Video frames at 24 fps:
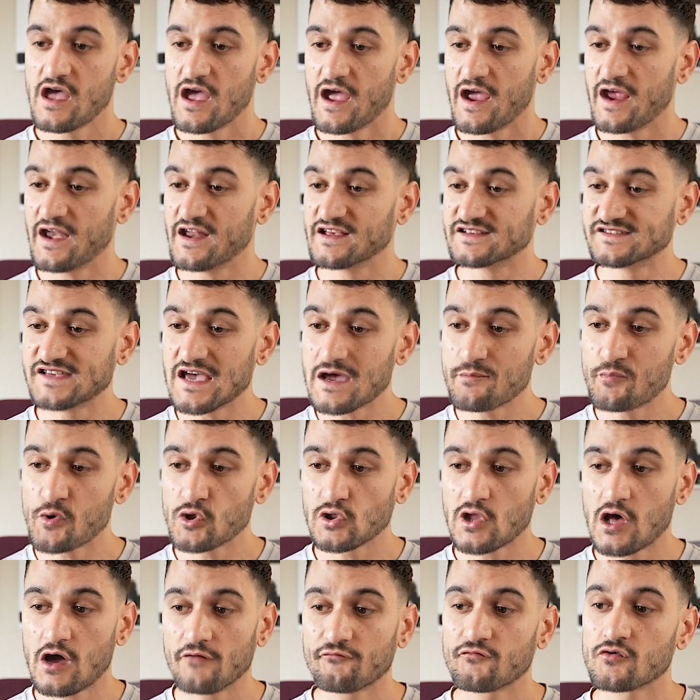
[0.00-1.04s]
An example
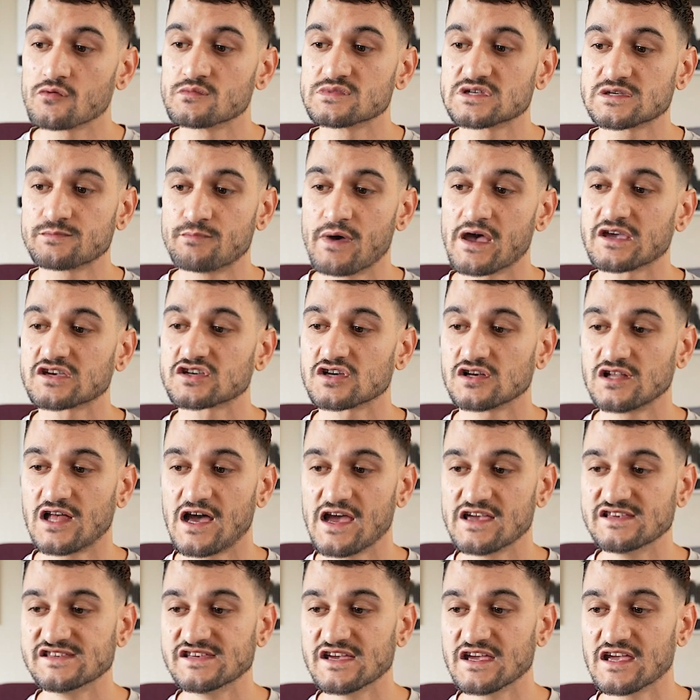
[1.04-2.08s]
law firm
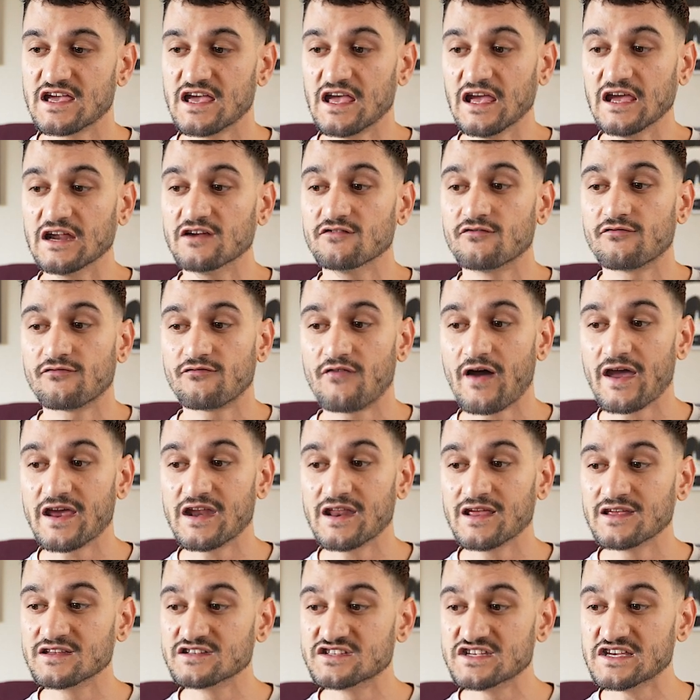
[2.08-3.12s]
specializing in
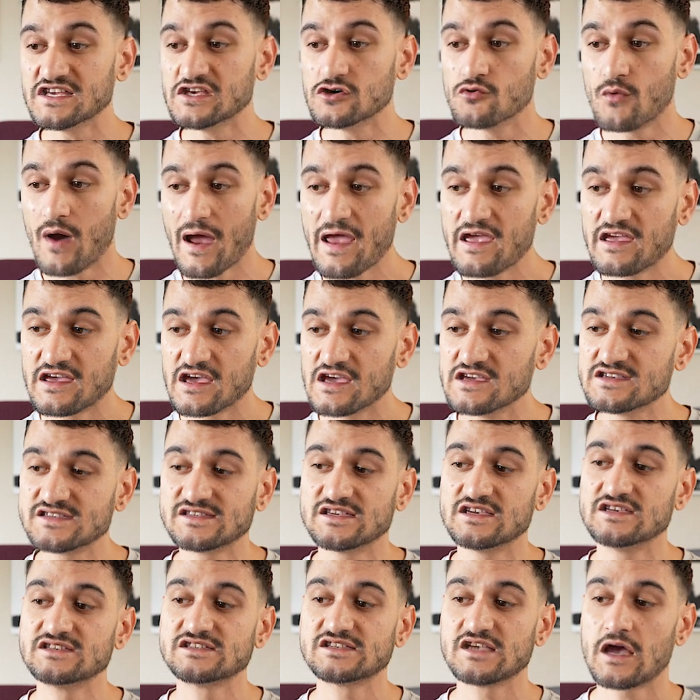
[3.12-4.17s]
fighting DUI
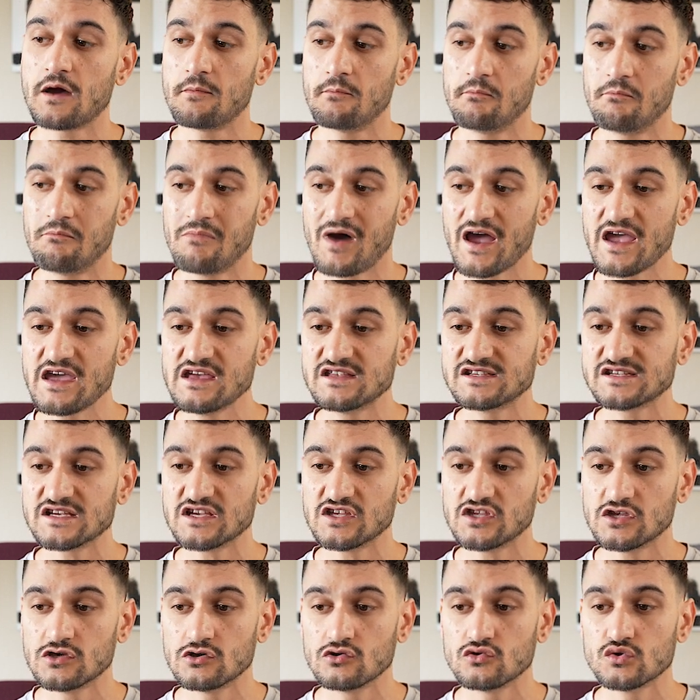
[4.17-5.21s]
cases might
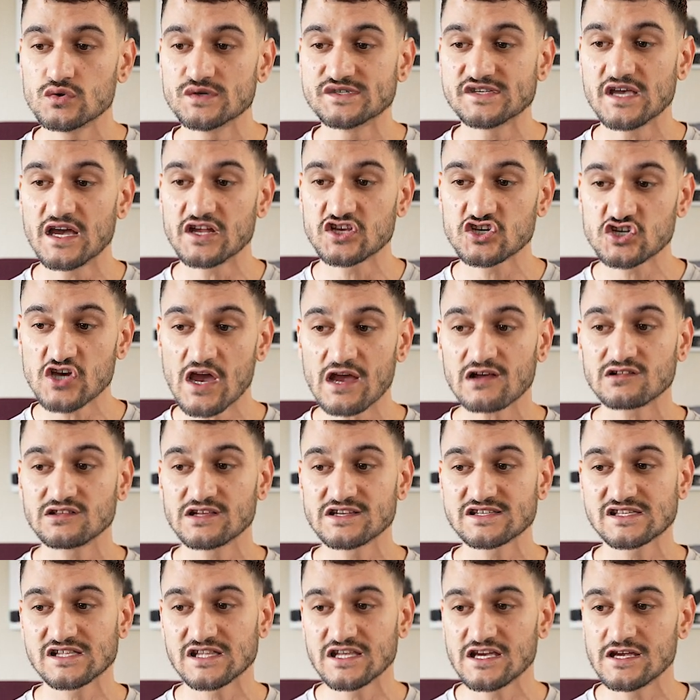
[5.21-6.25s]
use a
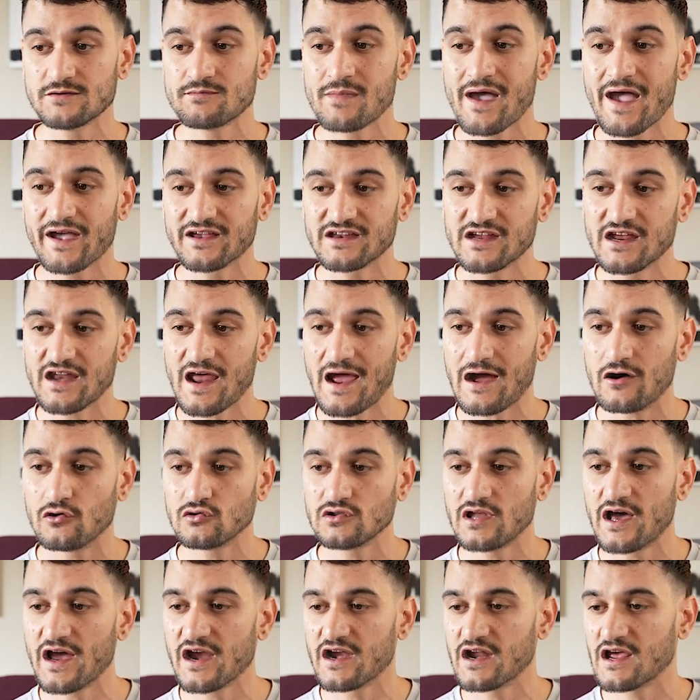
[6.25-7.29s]
checklist lead magnet
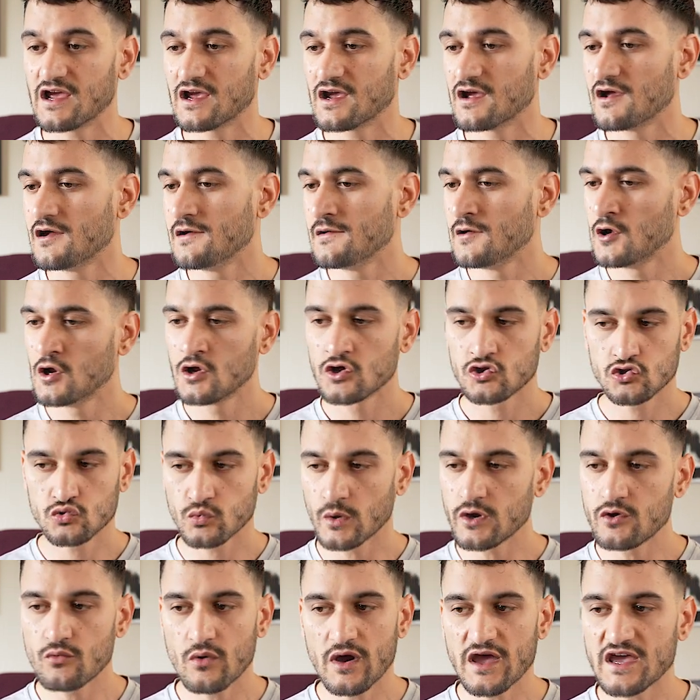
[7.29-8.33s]
outlining
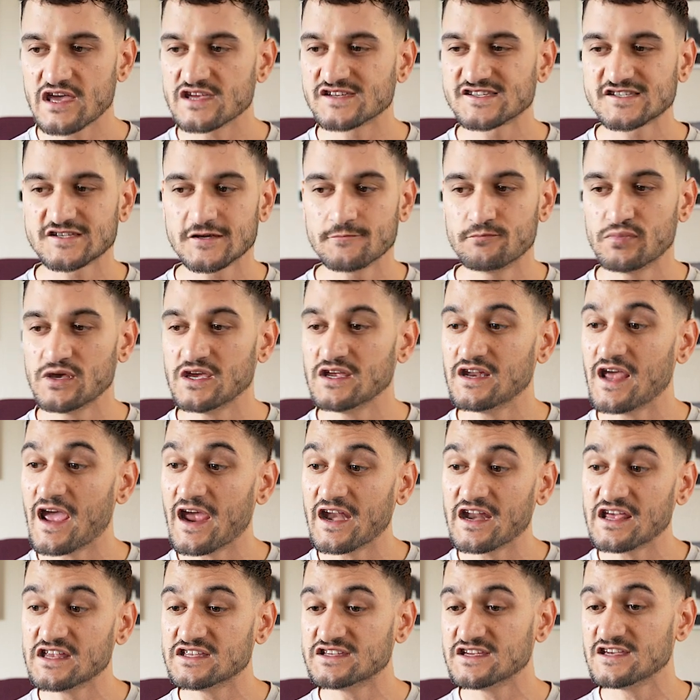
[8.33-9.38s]
3 ways to beat
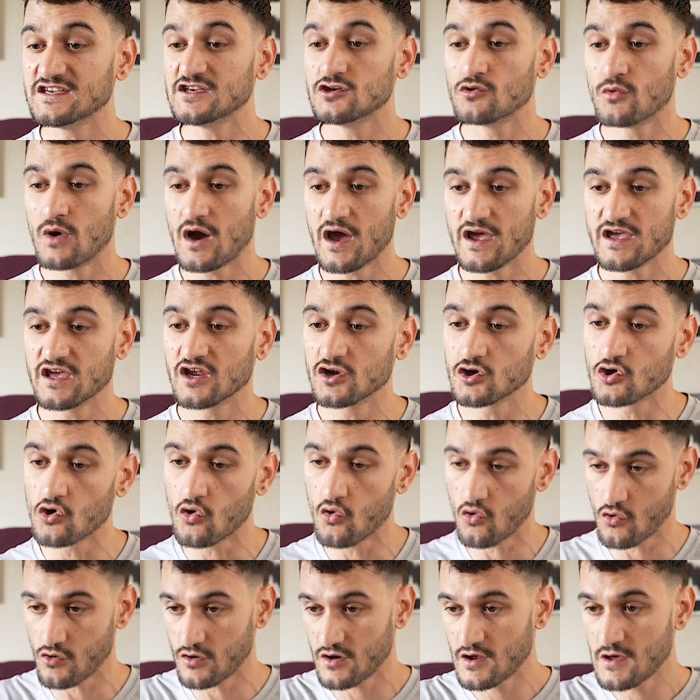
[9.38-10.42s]
any DUI in
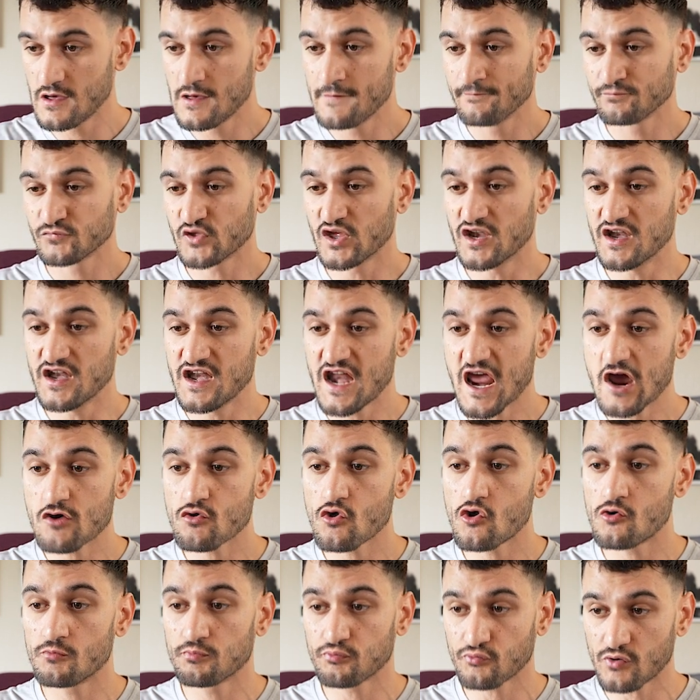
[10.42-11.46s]
court. The
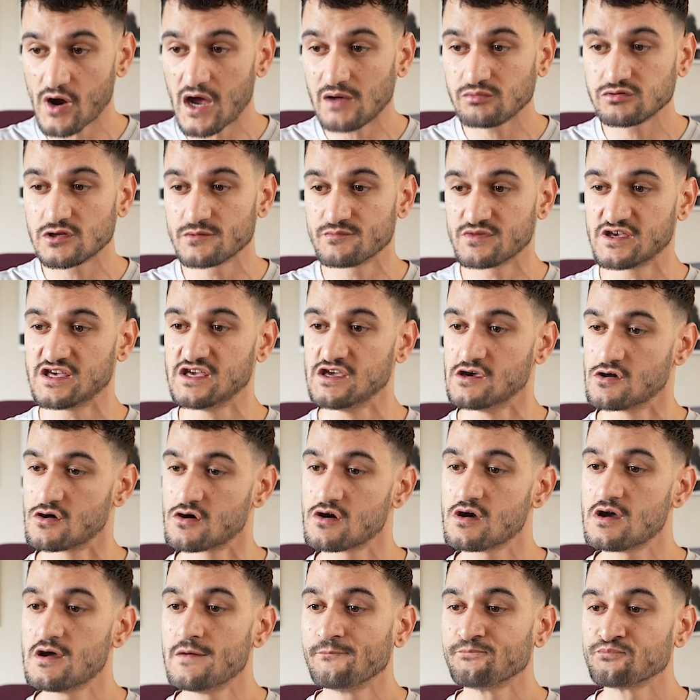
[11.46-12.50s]
narrow problem
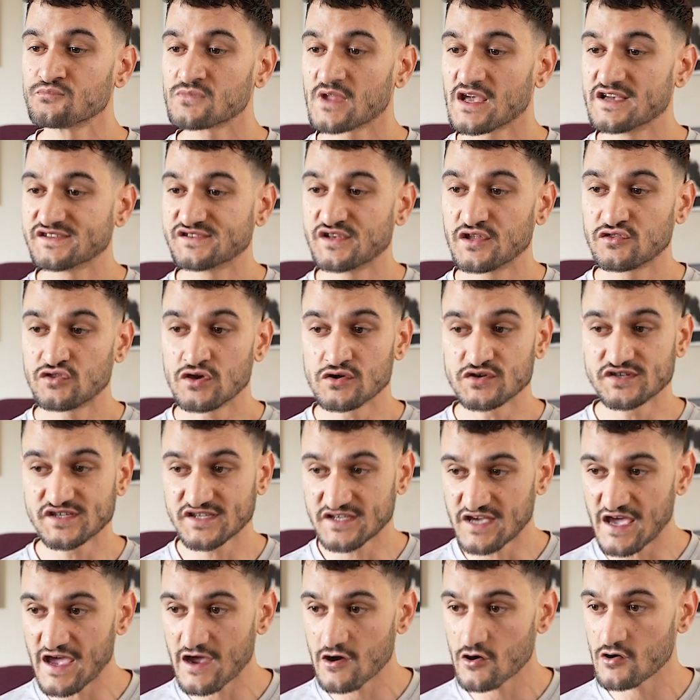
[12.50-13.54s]
here is that they're
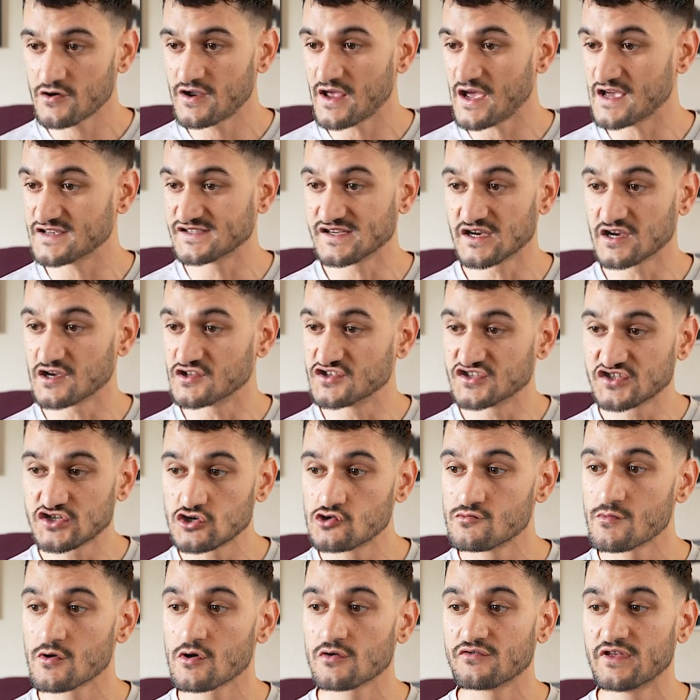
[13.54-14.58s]
scared as a
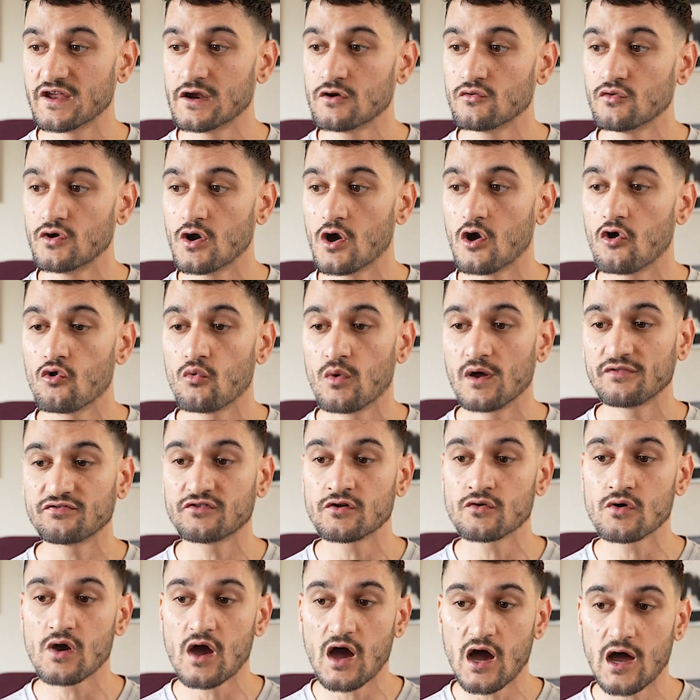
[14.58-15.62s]
consumer. They don't know what
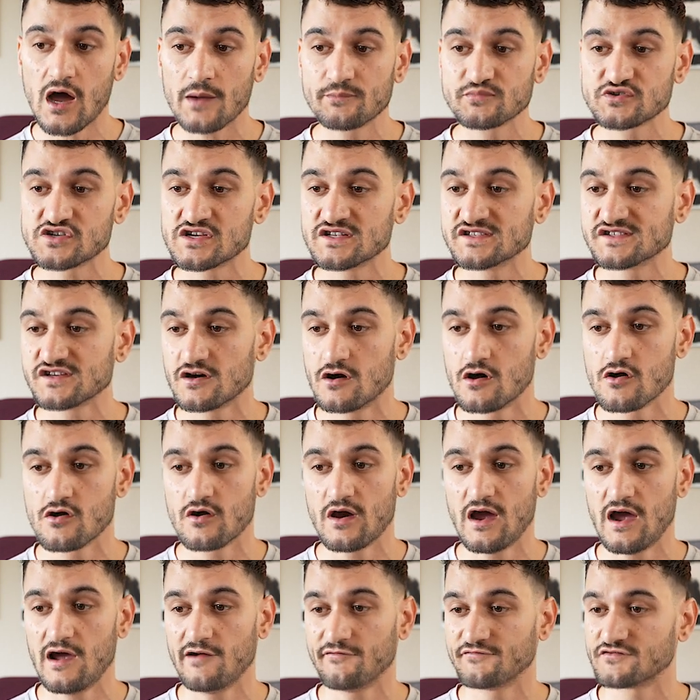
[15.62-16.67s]
their options are
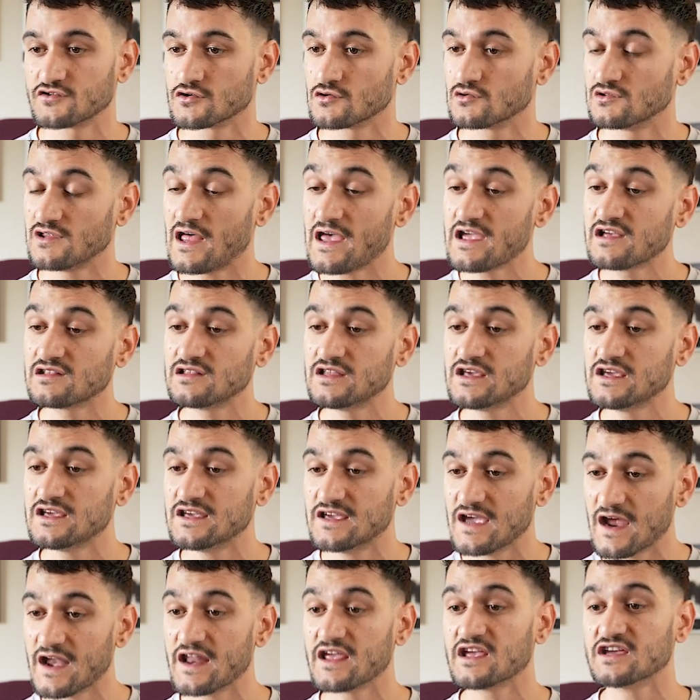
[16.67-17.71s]
after likely
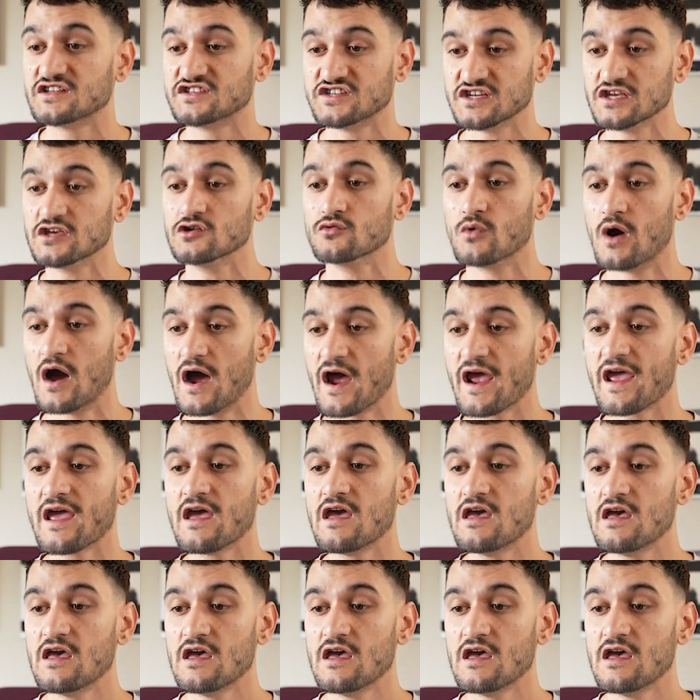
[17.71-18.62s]
getting a DUI.